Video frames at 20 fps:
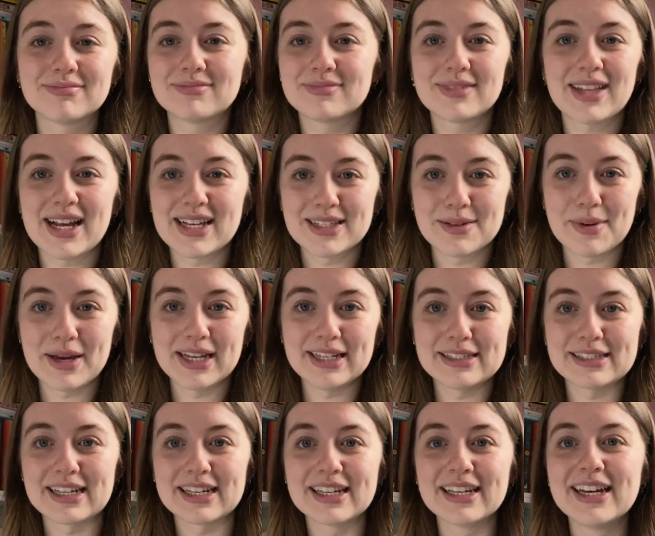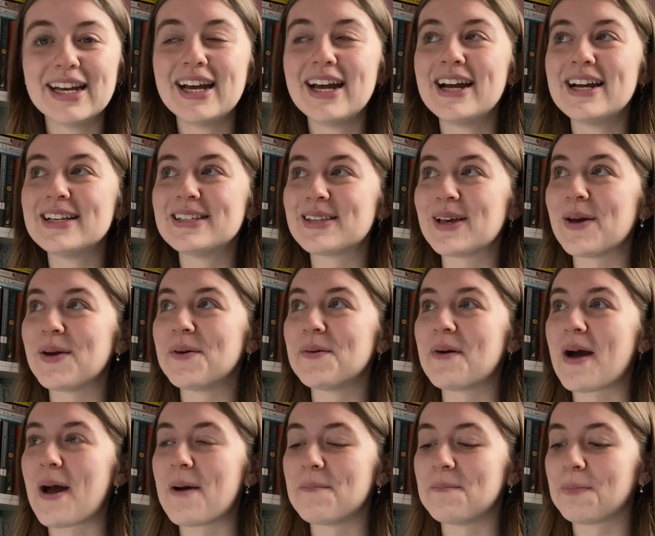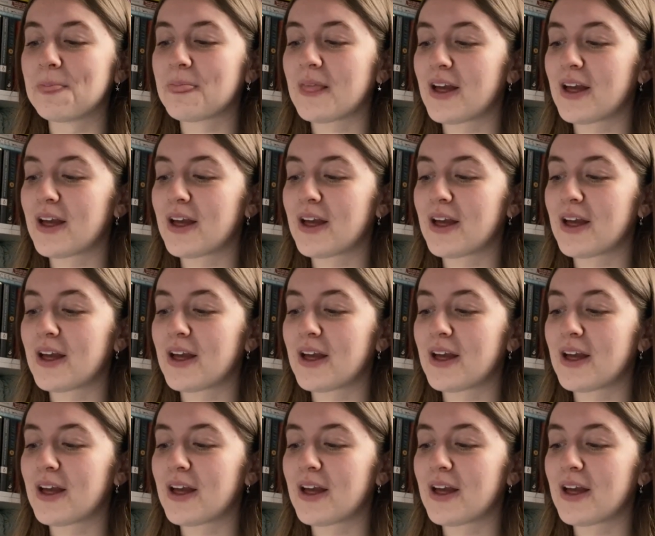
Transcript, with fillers: that's amazing. So um,